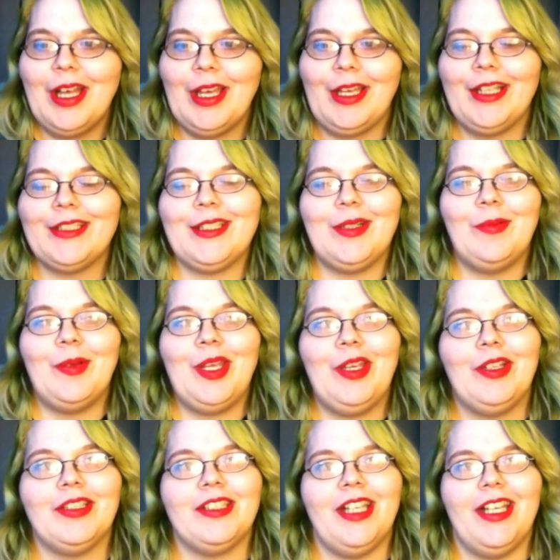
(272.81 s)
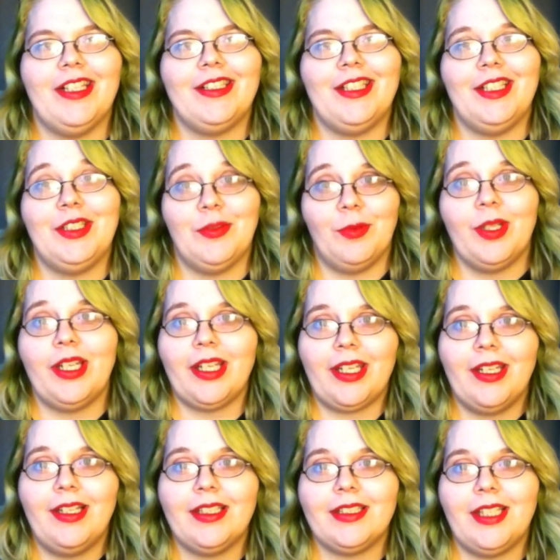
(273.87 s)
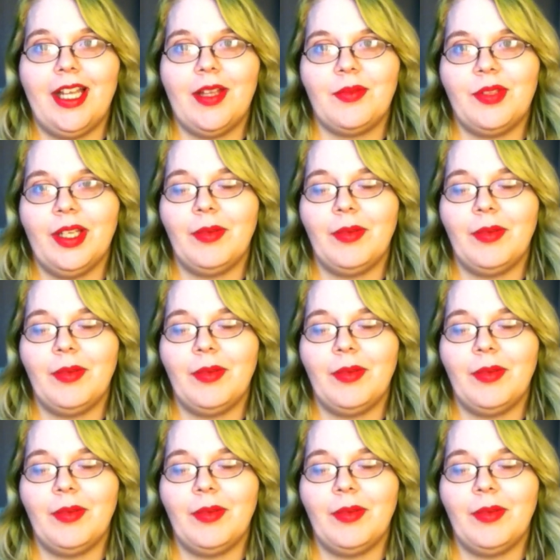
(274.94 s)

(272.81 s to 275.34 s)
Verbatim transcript: I guess in a way you could say it's a ridiculous laugh.